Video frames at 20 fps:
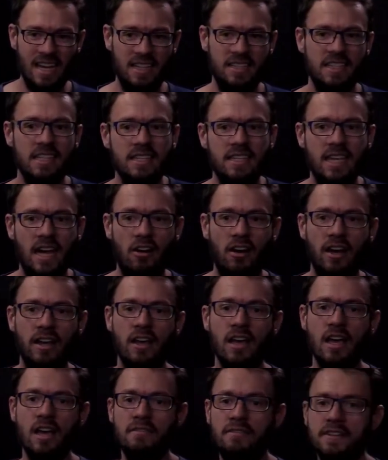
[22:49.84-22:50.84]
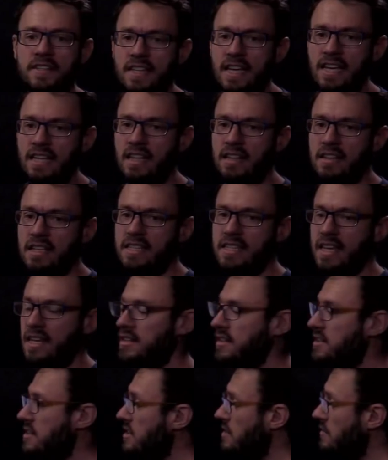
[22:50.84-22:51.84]
necessary for seeing that this
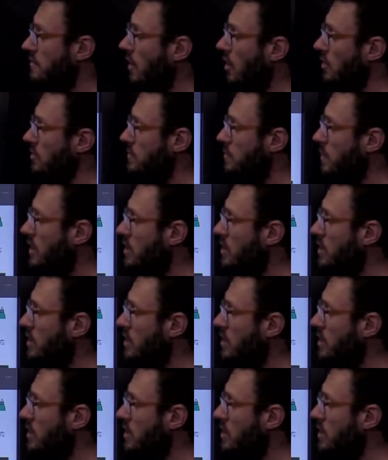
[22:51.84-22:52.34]
sentence is false,